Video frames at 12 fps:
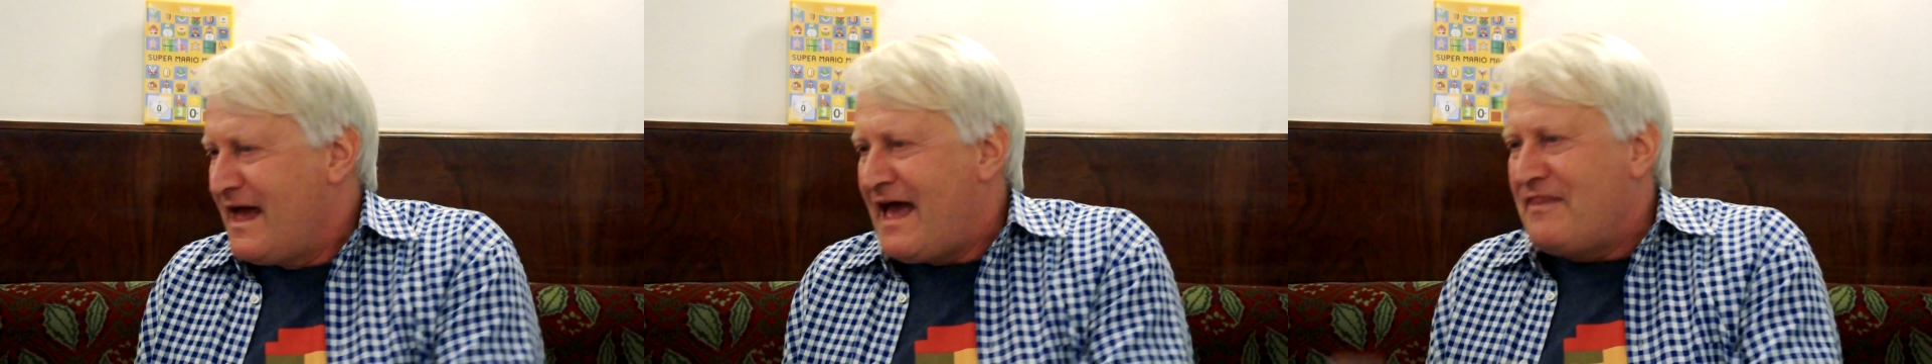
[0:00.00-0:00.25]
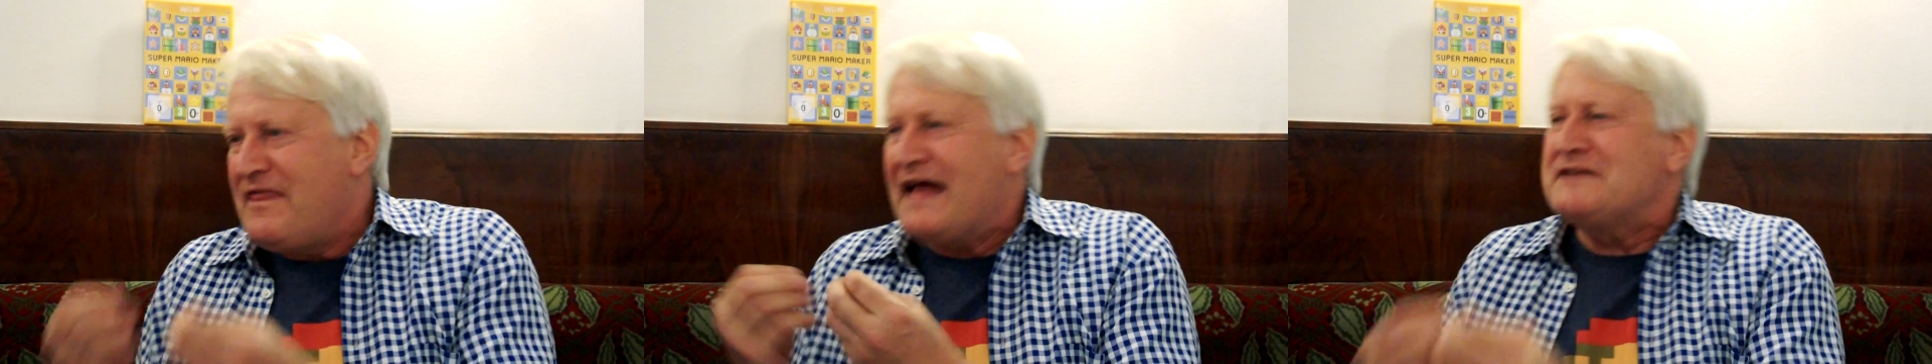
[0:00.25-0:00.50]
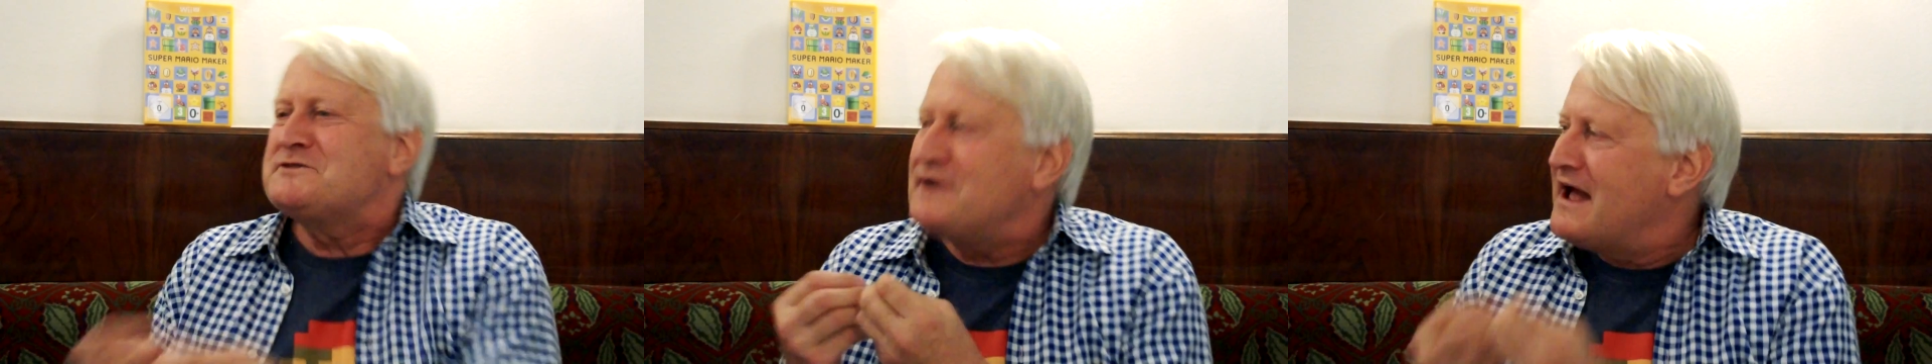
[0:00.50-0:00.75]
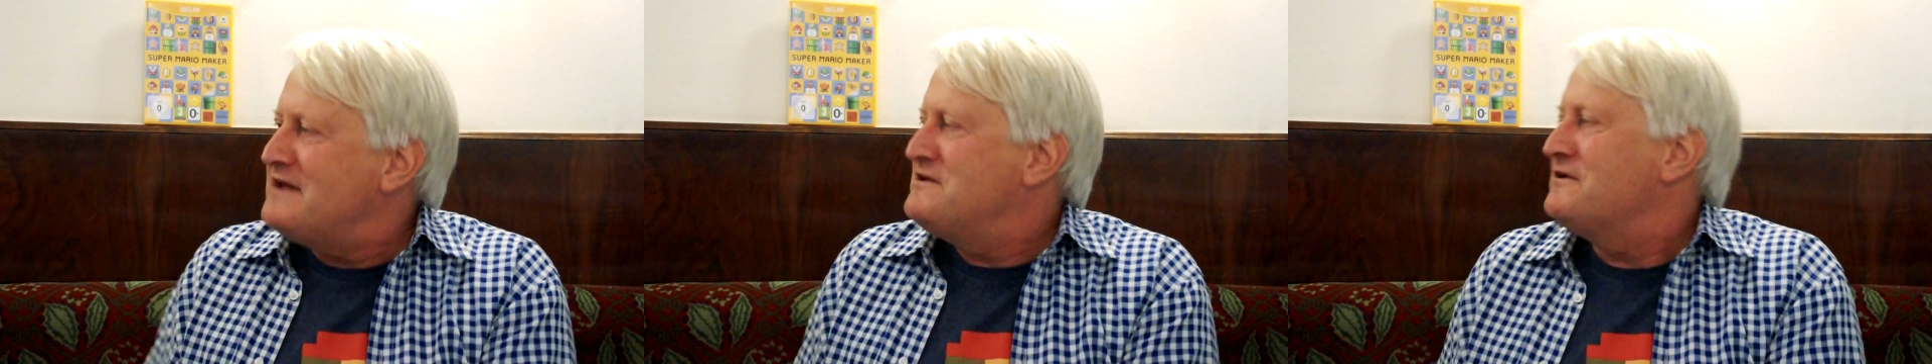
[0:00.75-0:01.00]
and that's
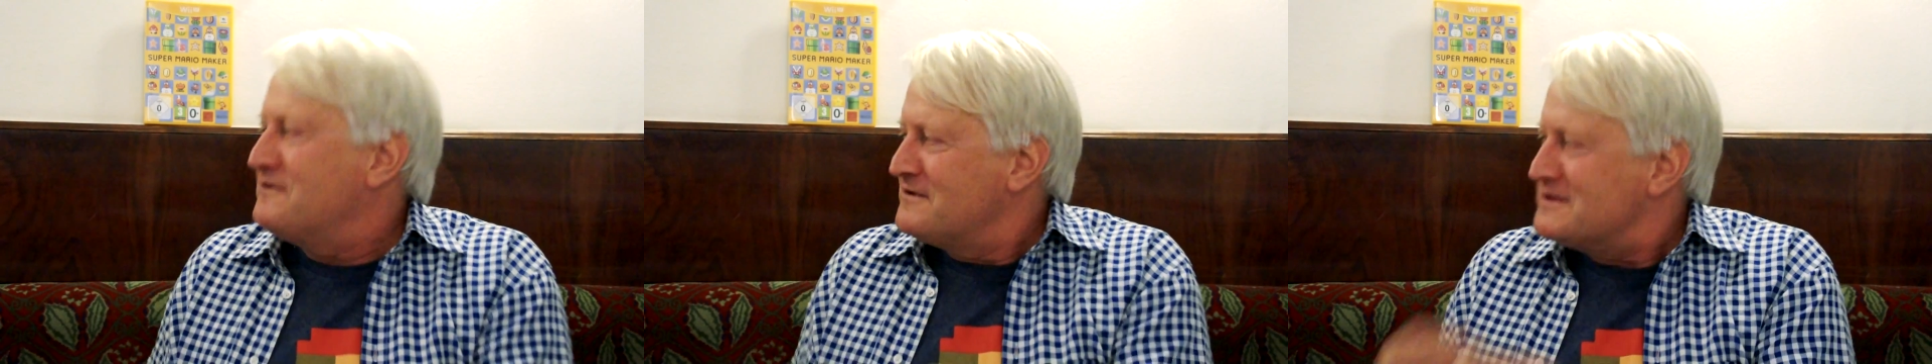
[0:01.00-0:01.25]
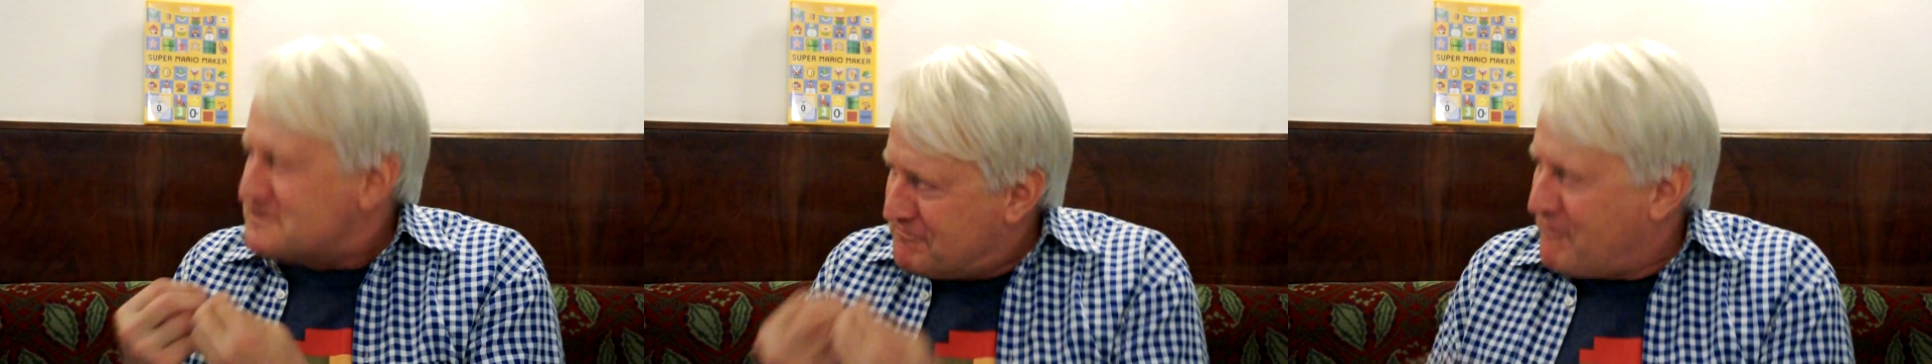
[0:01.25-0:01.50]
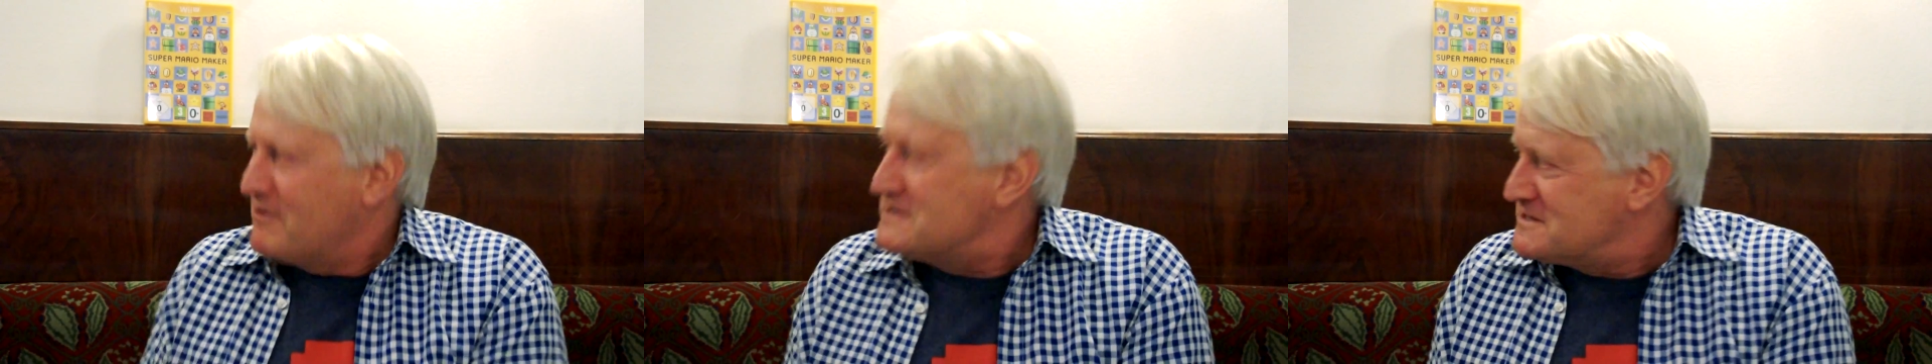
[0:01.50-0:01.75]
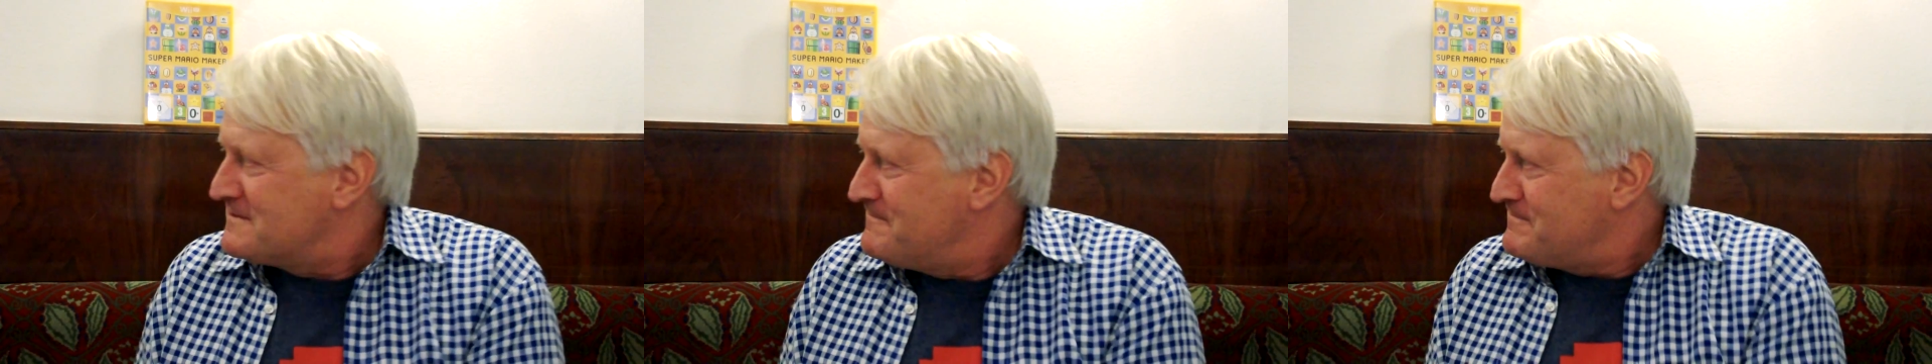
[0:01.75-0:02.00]
what I do, is
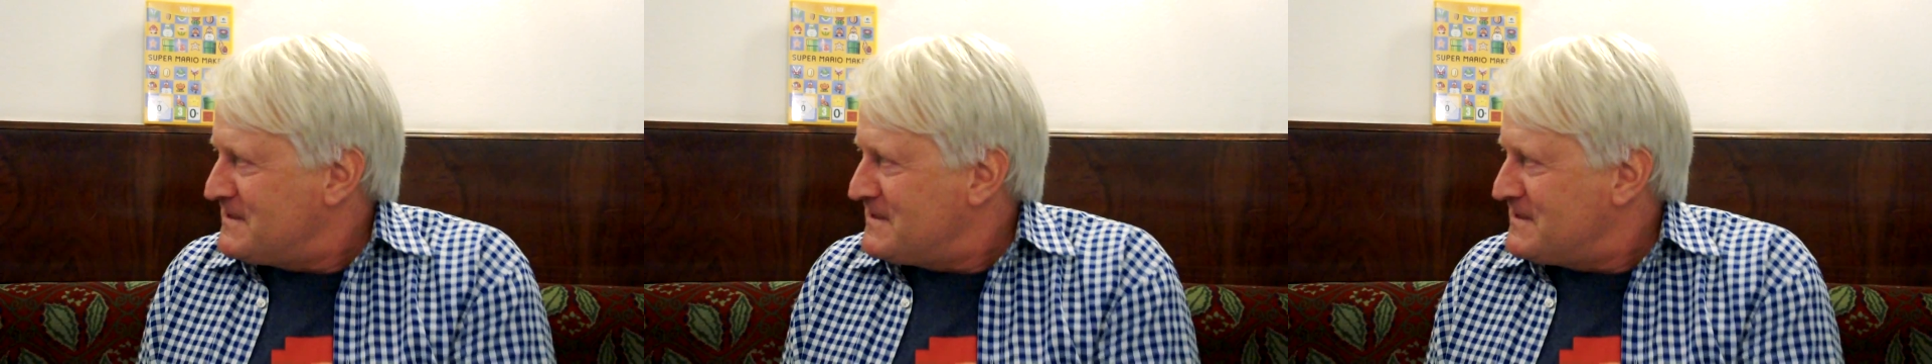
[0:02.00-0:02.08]
voice.